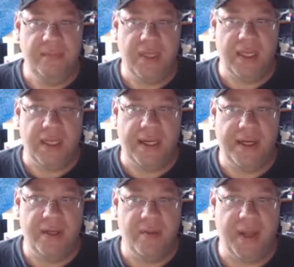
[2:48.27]

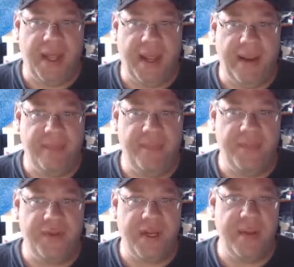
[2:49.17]
hired by
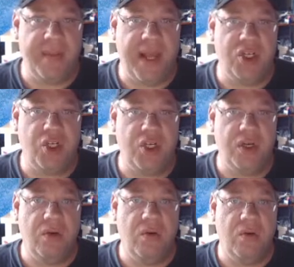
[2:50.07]
the city manager
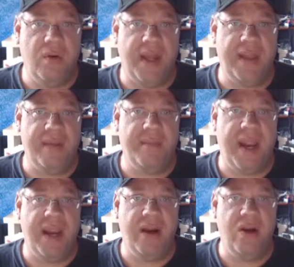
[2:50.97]
or by the
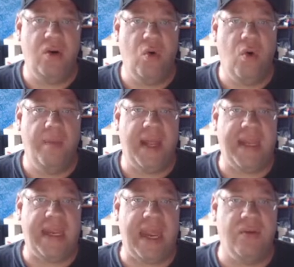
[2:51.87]
mayor or by
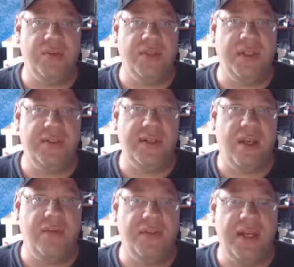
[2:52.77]
the council
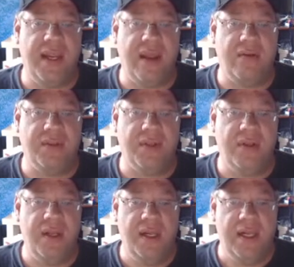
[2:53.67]
itself, city council.
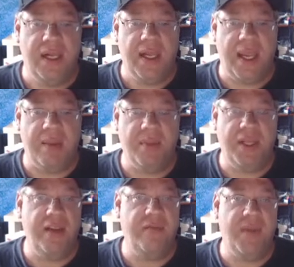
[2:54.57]
And
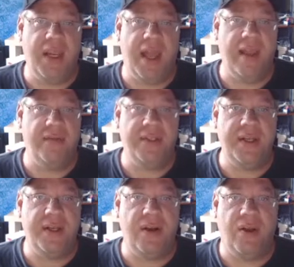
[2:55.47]
believe me, I have
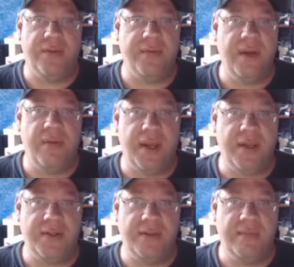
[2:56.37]
seen it all three
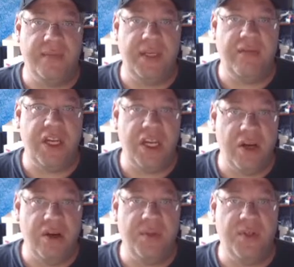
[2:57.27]
ways, even
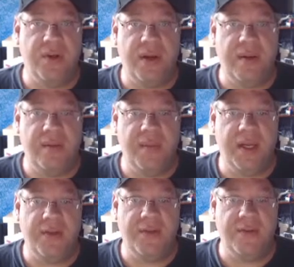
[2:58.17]
here in Missouri,
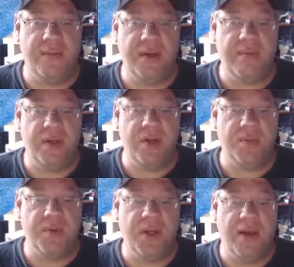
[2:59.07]
because
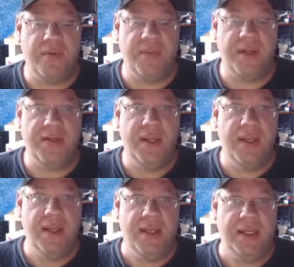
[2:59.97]
municipal government,
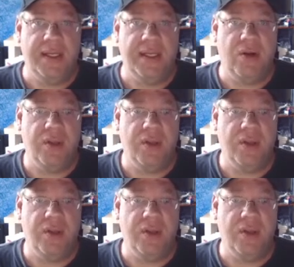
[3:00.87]
you know, the